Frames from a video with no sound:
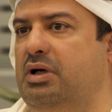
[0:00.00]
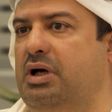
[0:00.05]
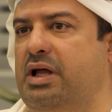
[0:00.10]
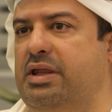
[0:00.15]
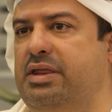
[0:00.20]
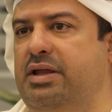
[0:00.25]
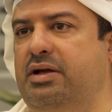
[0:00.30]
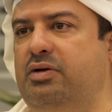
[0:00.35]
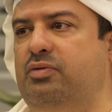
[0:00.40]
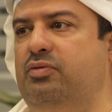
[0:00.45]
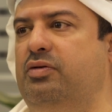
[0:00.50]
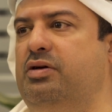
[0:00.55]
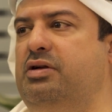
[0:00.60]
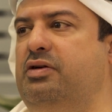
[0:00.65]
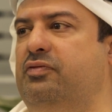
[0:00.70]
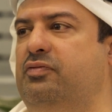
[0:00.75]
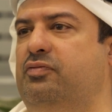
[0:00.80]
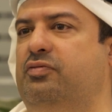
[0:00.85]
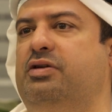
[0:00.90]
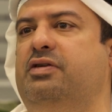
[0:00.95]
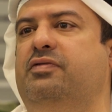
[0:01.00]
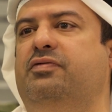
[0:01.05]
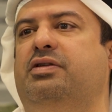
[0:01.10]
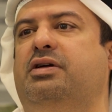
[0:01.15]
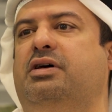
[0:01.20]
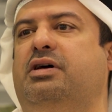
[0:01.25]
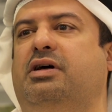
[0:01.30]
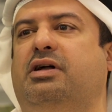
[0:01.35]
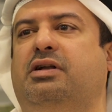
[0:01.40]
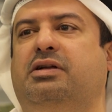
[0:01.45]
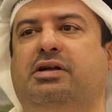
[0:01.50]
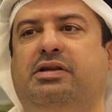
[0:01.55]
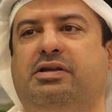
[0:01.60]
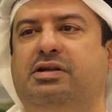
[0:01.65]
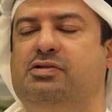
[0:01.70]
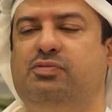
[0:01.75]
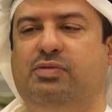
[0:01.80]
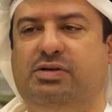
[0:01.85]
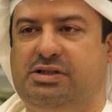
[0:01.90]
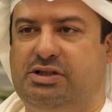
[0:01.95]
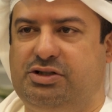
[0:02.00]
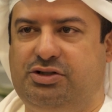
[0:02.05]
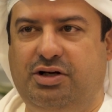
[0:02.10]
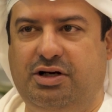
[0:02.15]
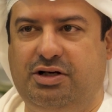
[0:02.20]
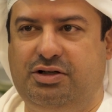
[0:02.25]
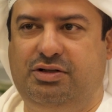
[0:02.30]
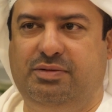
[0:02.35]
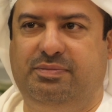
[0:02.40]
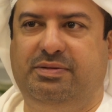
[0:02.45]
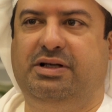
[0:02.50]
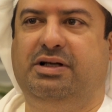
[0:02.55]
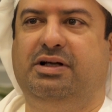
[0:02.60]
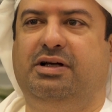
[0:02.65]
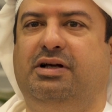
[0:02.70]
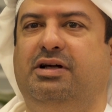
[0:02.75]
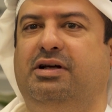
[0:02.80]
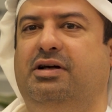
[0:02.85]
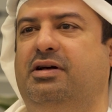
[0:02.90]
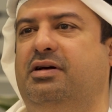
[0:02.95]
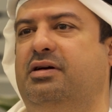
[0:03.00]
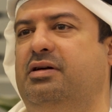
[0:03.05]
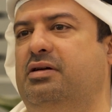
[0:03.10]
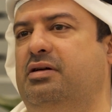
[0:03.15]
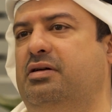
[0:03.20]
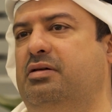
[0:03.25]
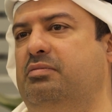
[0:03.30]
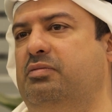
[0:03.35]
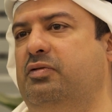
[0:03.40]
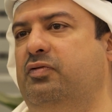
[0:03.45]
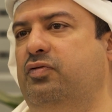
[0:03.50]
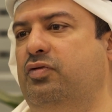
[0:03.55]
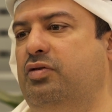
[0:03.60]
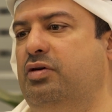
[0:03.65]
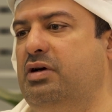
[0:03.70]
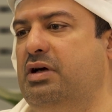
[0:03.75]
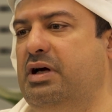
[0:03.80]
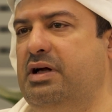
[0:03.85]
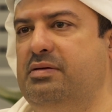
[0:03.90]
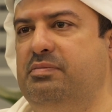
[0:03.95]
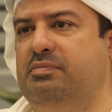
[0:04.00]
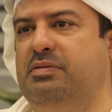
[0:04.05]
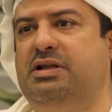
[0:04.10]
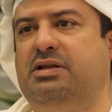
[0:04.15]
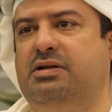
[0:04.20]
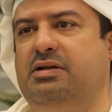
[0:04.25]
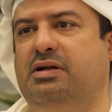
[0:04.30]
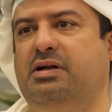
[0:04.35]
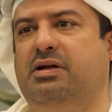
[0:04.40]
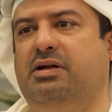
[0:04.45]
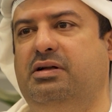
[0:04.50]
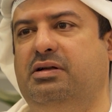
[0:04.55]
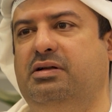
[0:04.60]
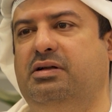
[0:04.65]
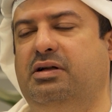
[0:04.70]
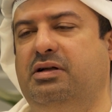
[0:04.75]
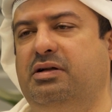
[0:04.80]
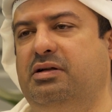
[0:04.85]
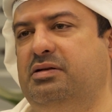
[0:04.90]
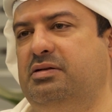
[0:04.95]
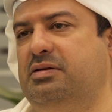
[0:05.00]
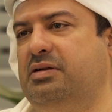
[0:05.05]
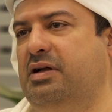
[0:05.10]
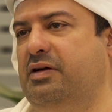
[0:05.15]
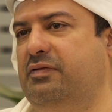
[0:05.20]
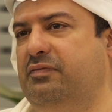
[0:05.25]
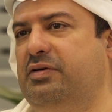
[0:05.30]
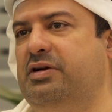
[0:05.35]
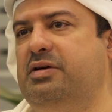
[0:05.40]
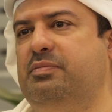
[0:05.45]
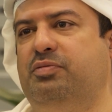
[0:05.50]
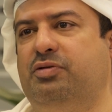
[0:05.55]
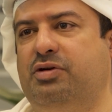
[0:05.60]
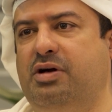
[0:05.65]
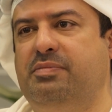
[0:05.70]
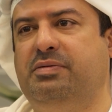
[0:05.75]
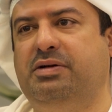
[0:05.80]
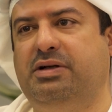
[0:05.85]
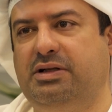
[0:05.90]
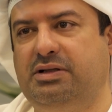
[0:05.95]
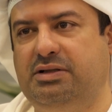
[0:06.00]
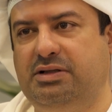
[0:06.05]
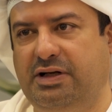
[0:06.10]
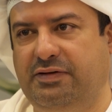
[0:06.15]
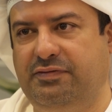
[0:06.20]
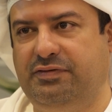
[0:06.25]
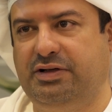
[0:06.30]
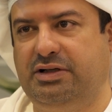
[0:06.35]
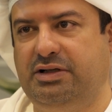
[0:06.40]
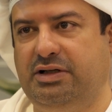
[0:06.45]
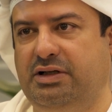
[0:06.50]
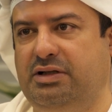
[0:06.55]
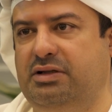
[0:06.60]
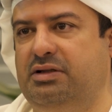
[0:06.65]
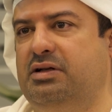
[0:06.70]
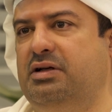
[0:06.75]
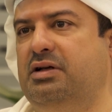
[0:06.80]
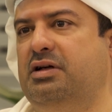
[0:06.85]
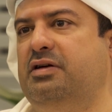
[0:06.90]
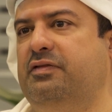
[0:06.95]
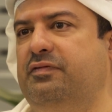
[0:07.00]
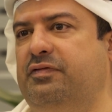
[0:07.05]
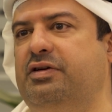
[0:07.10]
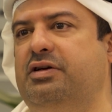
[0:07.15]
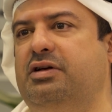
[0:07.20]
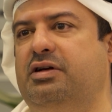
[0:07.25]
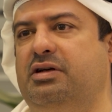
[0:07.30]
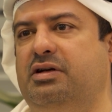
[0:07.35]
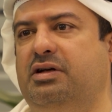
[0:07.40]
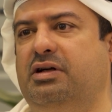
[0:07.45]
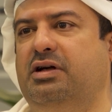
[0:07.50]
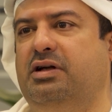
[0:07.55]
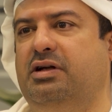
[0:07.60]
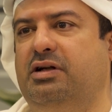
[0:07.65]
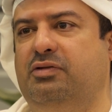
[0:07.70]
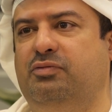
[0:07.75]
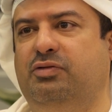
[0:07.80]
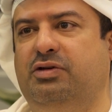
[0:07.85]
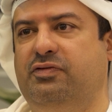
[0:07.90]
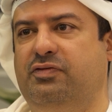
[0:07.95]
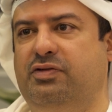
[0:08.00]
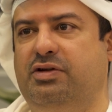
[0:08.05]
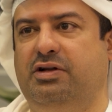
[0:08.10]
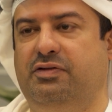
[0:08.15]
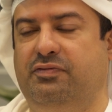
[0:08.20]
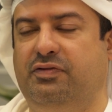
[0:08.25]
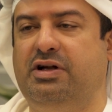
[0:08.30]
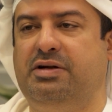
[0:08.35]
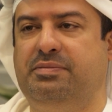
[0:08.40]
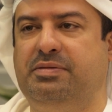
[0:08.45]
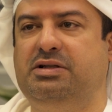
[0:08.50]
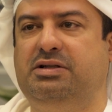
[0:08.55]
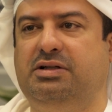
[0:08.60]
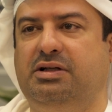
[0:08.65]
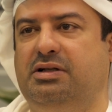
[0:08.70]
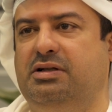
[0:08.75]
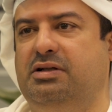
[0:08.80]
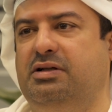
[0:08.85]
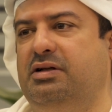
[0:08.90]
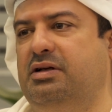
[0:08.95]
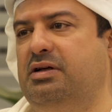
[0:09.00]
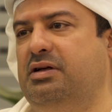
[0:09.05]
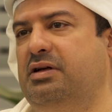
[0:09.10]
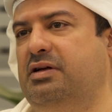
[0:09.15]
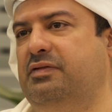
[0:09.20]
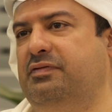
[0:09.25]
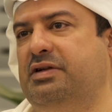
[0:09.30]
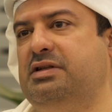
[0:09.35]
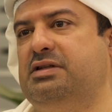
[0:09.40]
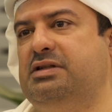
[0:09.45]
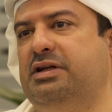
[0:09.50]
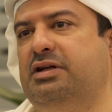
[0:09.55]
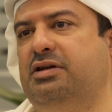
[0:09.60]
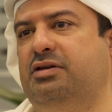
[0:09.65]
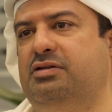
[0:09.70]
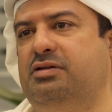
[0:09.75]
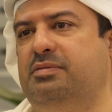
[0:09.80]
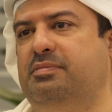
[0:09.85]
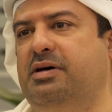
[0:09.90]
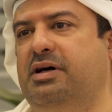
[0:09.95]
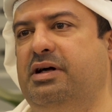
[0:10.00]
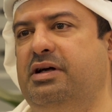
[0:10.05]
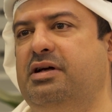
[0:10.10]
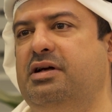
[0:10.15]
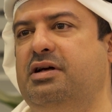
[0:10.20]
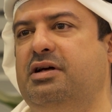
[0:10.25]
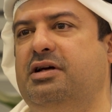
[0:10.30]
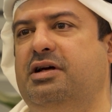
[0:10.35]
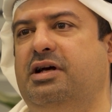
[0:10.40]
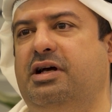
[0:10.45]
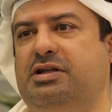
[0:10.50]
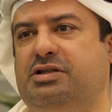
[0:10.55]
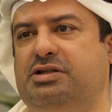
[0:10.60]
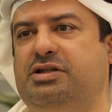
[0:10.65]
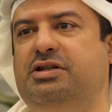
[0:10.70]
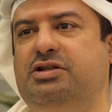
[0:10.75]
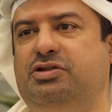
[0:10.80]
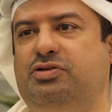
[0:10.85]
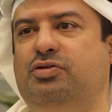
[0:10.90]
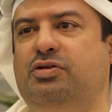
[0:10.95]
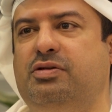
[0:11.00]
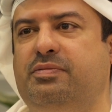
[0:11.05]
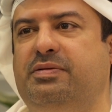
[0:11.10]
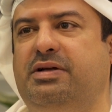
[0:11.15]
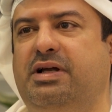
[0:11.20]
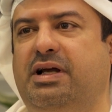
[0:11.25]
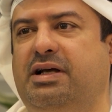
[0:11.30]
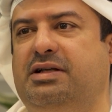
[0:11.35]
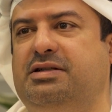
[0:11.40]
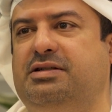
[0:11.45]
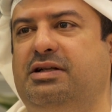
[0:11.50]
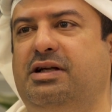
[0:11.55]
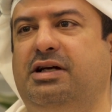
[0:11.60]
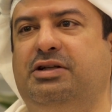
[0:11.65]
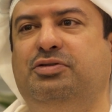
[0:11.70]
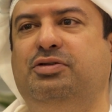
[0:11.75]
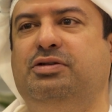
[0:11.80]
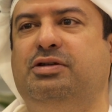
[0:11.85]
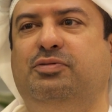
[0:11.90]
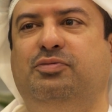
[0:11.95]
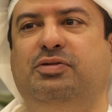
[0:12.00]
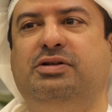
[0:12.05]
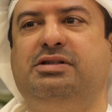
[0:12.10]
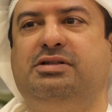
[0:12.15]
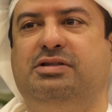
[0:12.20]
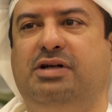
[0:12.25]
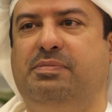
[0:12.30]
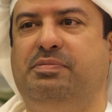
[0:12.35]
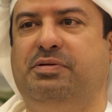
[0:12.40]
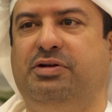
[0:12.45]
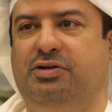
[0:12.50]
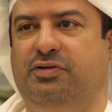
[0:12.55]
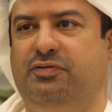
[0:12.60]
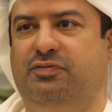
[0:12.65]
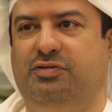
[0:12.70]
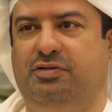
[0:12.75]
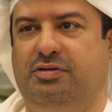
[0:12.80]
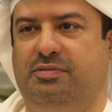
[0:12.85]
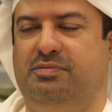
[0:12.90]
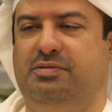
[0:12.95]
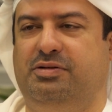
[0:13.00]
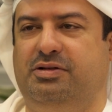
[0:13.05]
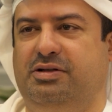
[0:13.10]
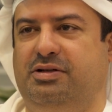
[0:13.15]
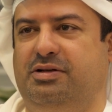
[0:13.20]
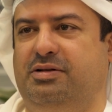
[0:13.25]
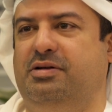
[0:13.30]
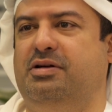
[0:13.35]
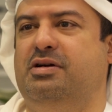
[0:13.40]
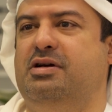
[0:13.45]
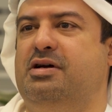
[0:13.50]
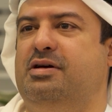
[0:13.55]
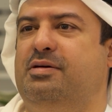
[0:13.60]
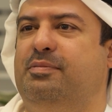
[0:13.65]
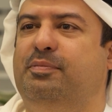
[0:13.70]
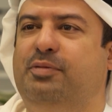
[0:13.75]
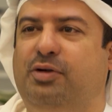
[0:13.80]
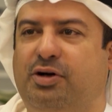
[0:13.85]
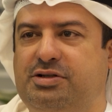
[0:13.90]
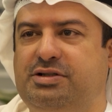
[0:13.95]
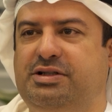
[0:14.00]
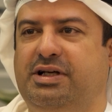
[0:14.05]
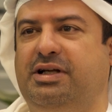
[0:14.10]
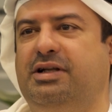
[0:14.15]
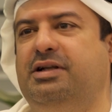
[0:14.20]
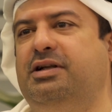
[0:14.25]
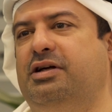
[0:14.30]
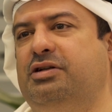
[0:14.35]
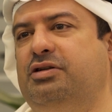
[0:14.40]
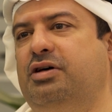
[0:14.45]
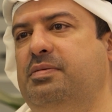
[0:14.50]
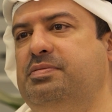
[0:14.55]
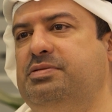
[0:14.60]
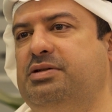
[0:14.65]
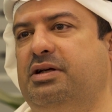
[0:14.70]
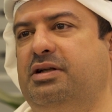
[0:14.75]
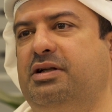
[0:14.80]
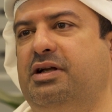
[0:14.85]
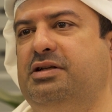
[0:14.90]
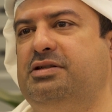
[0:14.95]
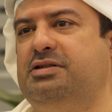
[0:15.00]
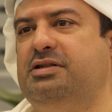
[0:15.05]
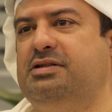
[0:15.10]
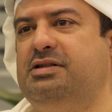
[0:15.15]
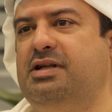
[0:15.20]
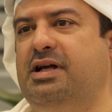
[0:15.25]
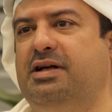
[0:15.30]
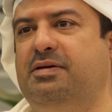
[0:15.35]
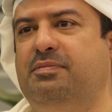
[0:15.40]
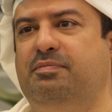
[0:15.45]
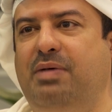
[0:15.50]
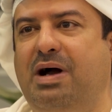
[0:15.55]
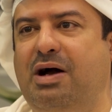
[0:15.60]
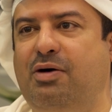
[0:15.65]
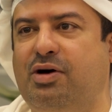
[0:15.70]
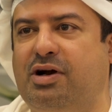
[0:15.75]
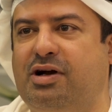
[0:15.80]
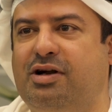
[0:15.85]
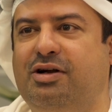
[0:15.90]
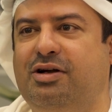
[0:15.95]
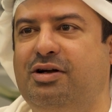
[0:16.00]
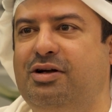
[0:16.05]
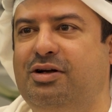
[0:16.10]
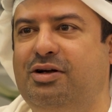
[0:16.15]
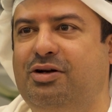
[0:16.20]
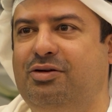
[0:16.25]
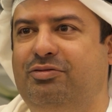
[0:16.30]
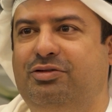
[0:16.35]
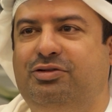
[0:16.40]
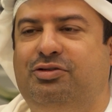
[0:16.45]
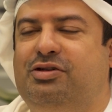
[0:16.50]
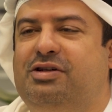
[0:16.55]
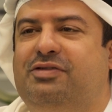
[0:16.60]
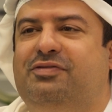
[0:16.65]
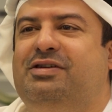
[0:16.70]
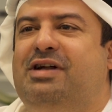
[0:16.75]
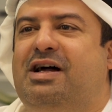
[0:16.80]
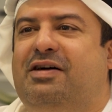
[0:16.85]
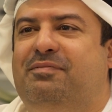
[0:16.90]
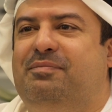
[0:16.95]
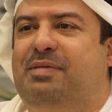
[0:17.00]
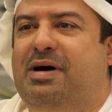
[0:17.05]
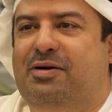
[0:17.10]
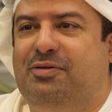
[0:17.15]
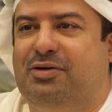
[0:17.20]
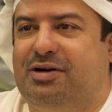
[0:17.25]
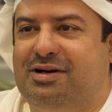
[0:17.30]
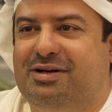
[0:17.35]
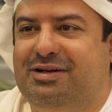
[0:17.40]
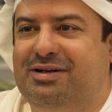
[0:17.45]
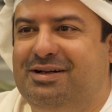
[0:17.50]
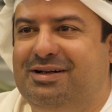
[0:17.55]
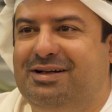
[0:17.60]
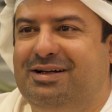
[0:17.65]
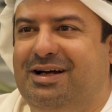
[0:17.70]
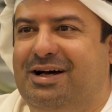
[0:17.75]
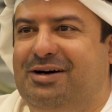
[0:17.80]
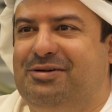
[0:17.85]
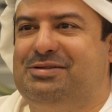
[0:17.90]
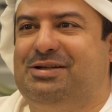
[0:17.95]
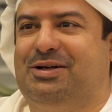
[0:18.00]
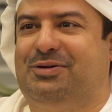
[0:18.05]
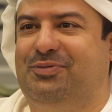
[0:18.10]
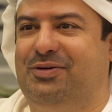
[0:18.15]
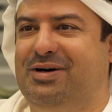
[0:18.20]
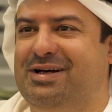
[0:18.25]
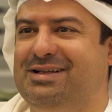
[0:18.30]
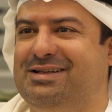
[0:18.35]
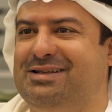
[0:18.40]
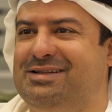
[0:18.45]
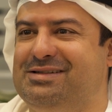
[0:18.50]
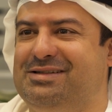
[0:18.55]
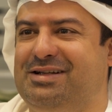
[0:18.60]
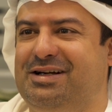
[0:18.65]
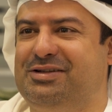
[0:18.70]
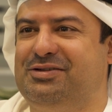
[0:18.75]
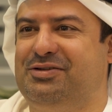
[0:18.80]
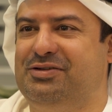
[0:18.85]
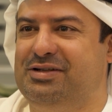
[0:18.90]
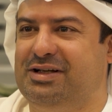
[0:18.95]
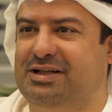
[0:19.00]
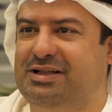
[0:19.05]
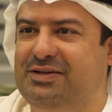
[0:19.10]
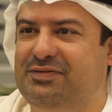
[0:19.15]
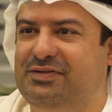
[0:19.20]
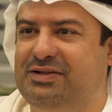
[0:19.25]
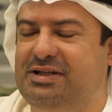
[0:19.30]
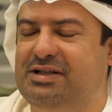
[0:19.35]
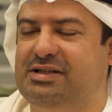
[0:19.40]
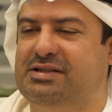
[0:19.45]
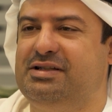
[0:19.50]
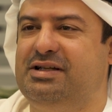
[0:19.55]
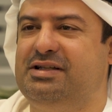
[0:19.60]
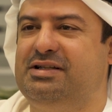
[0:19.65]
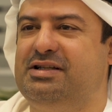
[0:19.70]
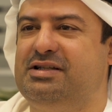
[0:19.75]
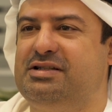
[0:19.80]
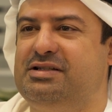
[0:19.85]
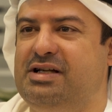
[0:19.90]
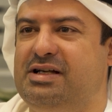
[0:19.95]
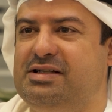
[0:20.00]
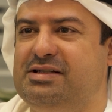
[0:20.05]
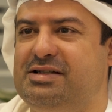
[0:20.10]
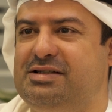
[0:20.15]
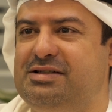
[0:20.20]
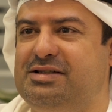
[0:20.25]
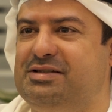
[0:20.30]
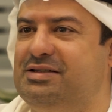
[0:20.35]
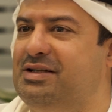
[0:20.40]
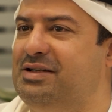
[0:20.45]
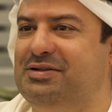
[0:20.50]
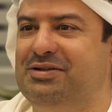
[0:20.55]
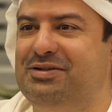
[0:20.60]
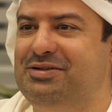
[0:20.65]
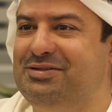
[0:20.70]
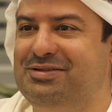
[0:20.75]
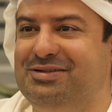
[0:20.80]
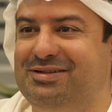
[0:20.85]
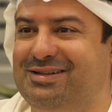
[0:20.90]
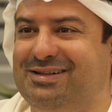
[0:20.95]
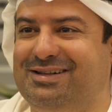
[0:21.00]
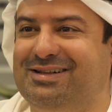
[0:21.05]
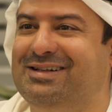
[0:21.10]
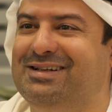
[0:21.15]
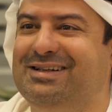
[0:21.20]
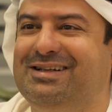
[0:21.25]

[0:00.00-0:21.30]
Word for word: I think one of one of the and this was a shock to me uh, uh before I met a, a very prominent African figure uh, in of the environmental uh, events here in Dubai, and she told me actually I told her what's stopping you from uh, blockchain adoption, and she's like power, we don't even have power I was like, what? It's not connectivity, it's not digitization. He said, no, no, no, no.